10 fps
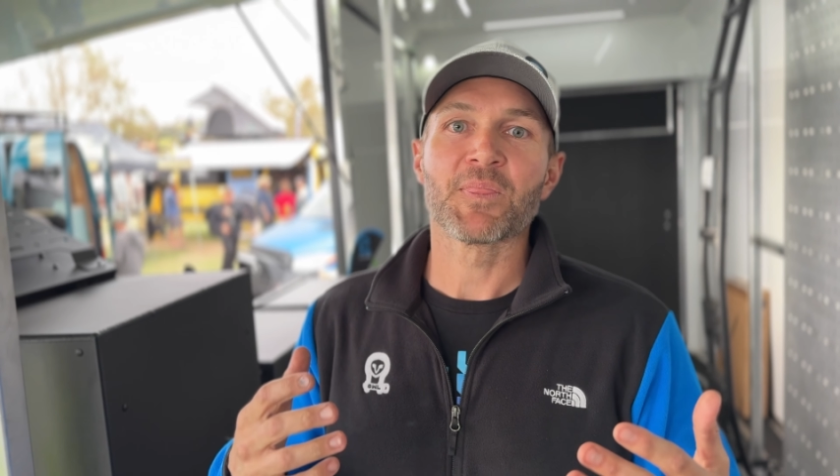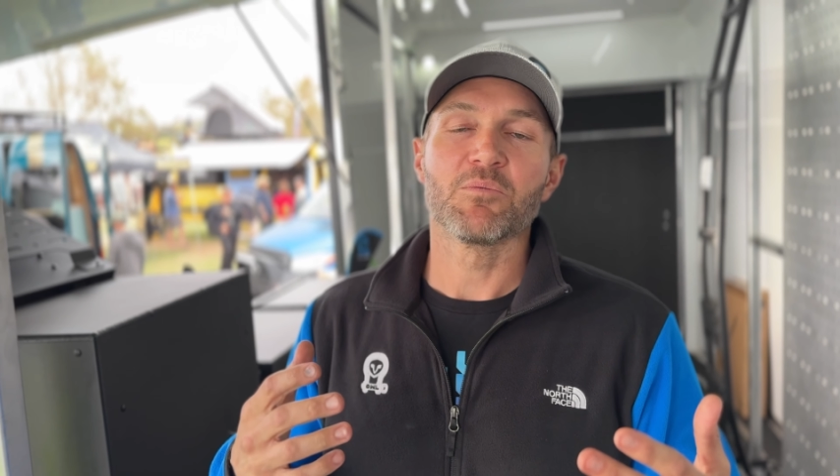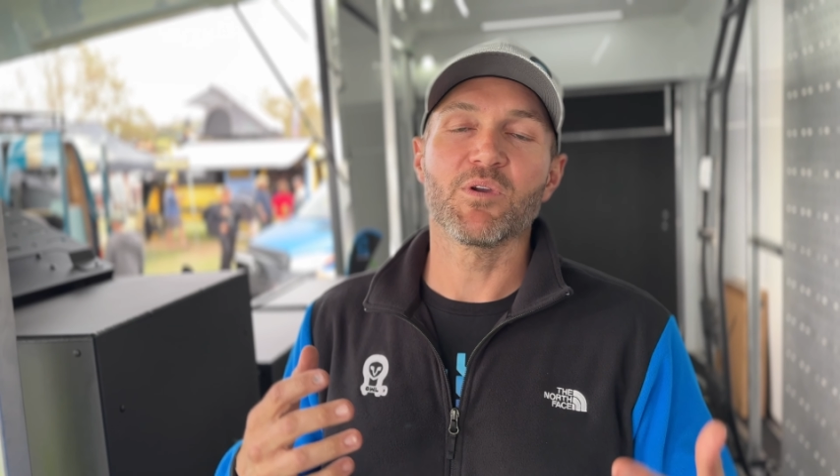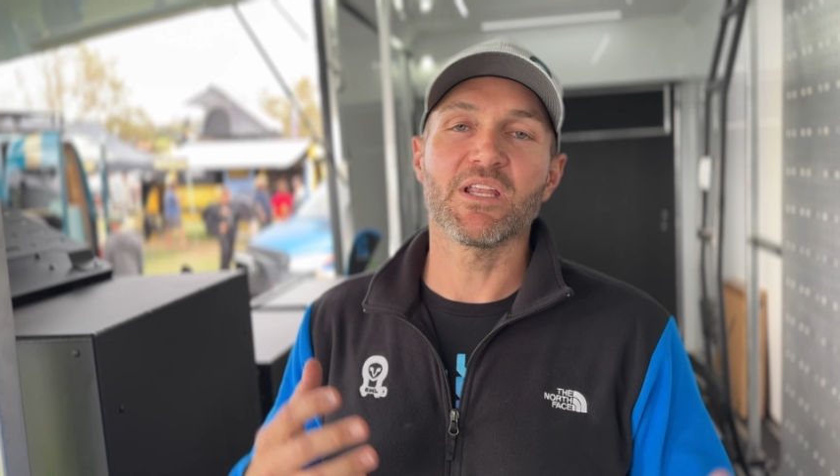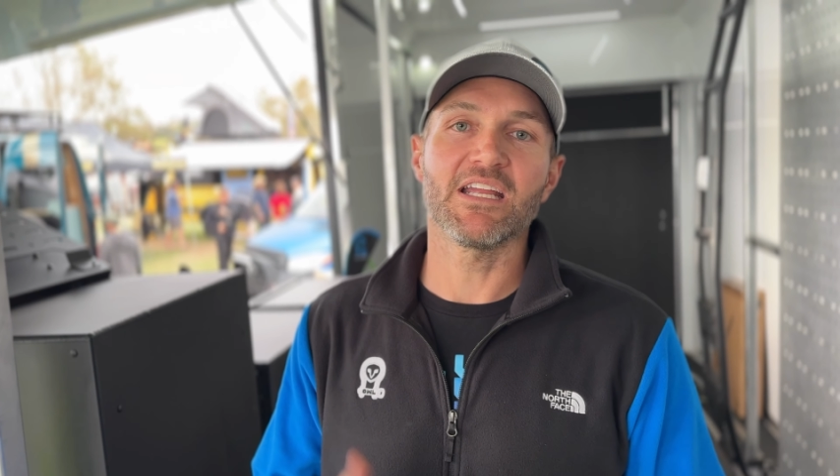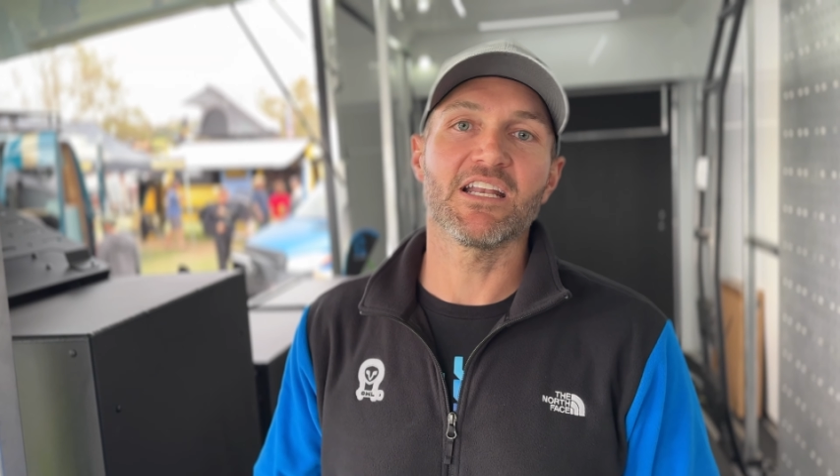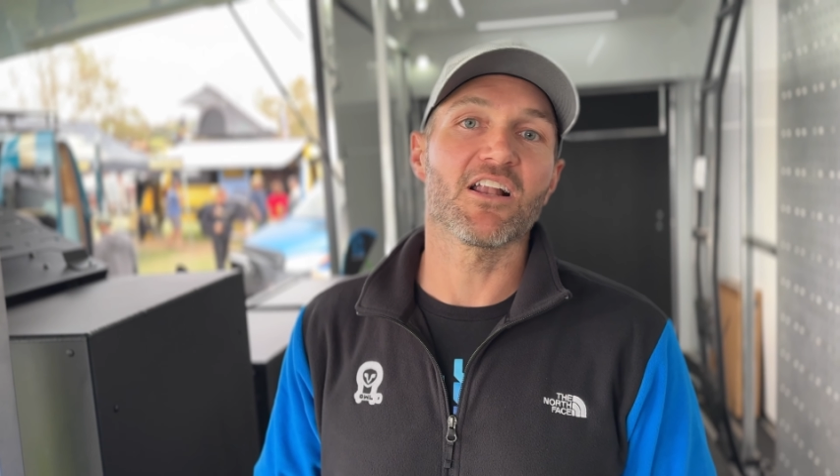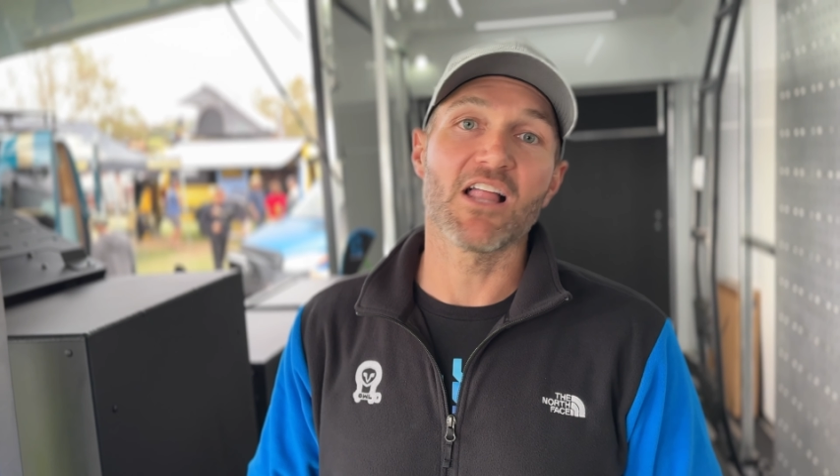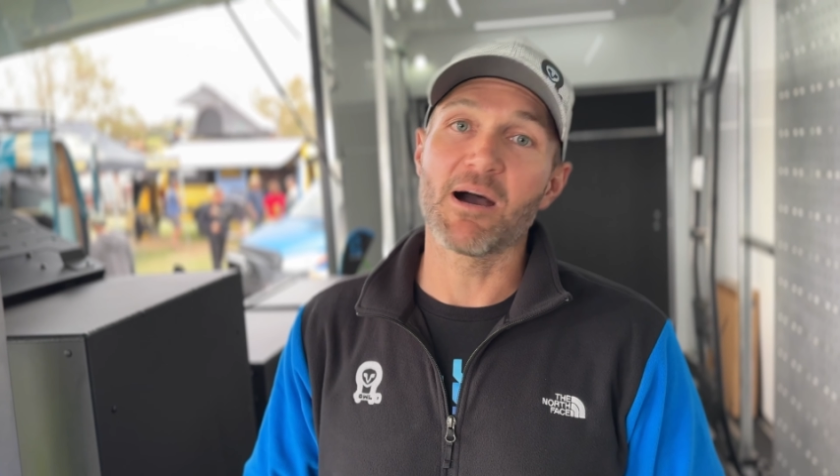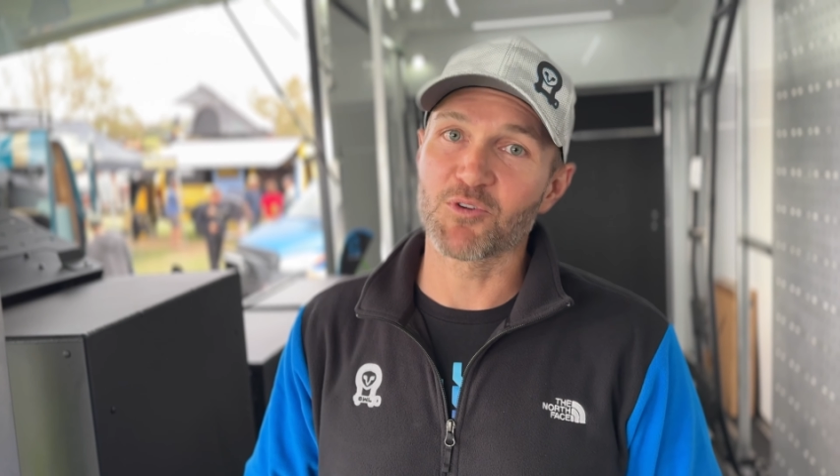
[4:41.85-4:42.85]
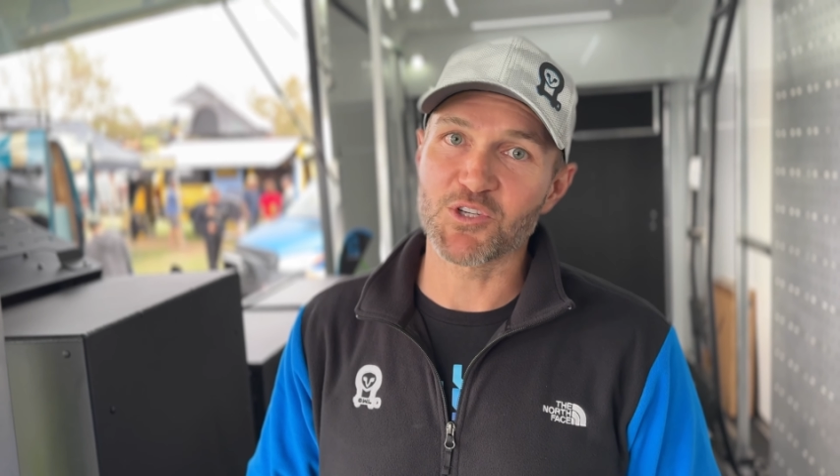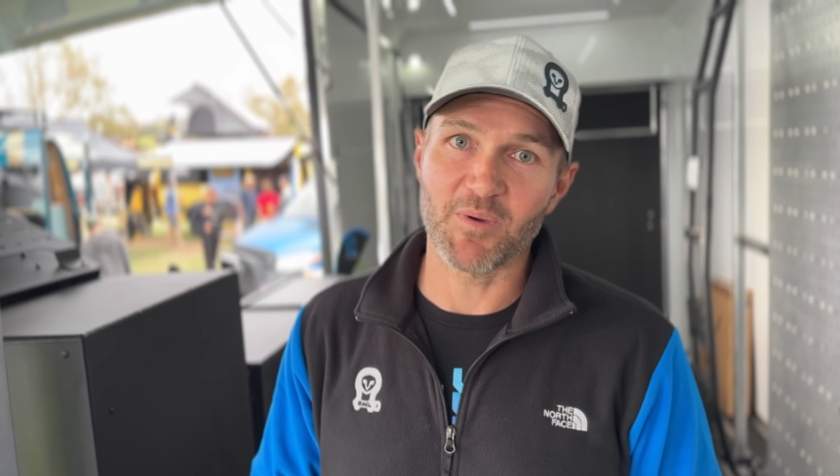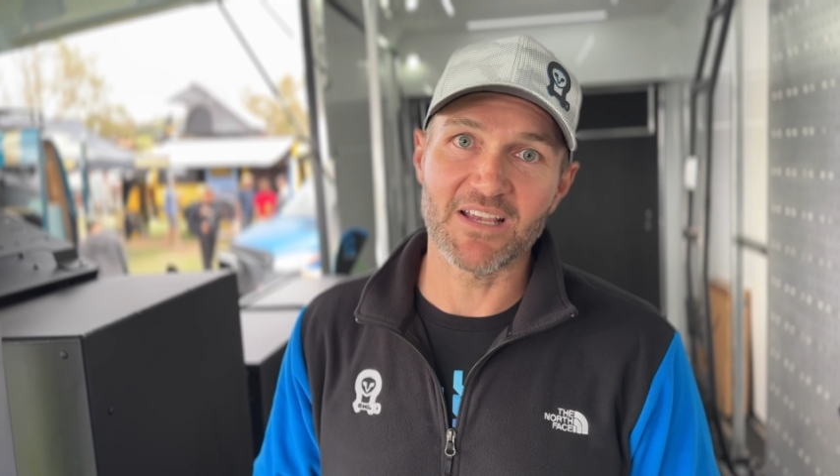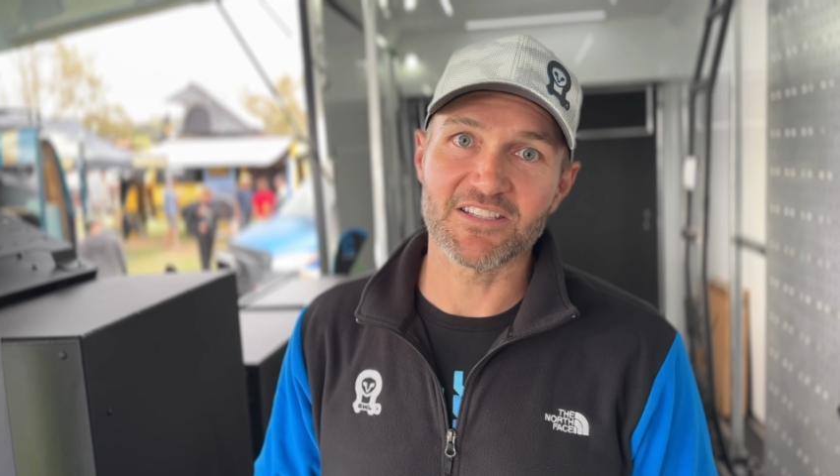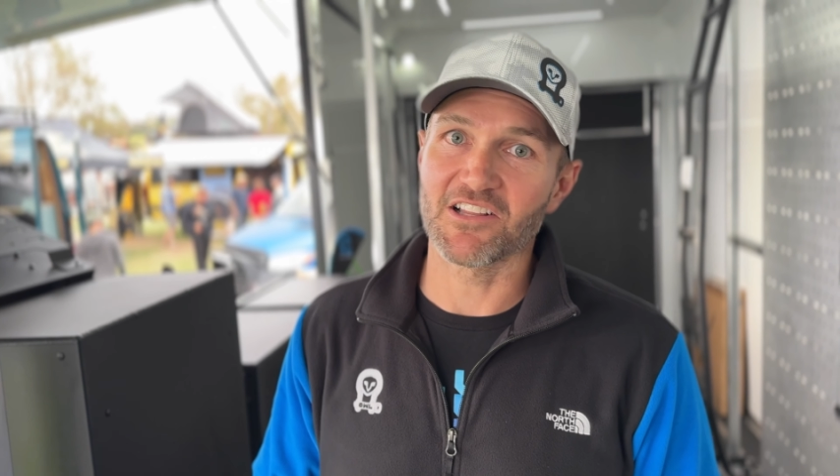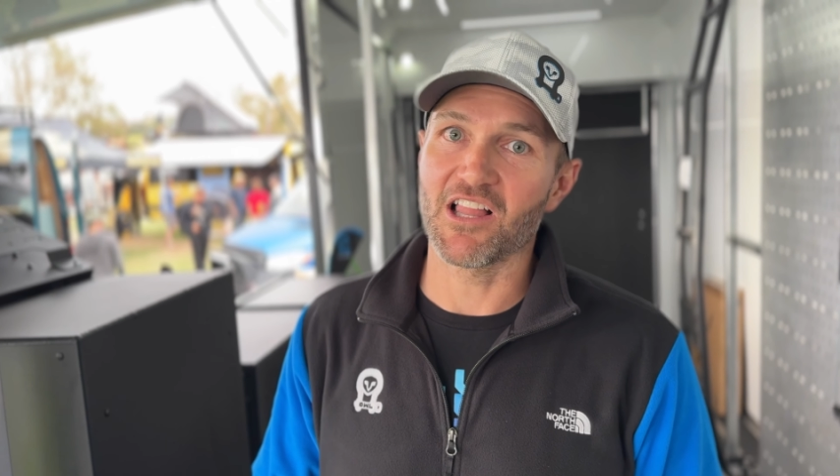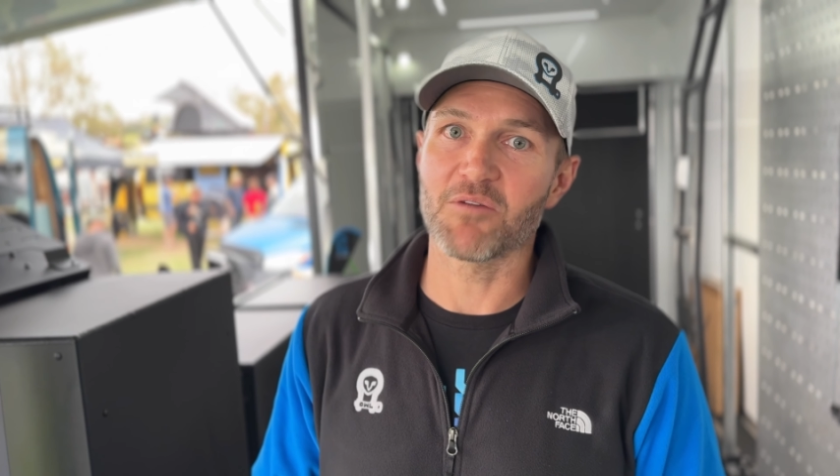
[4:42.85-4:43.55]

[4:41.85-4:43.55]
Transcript: we needed a lot more space and a lot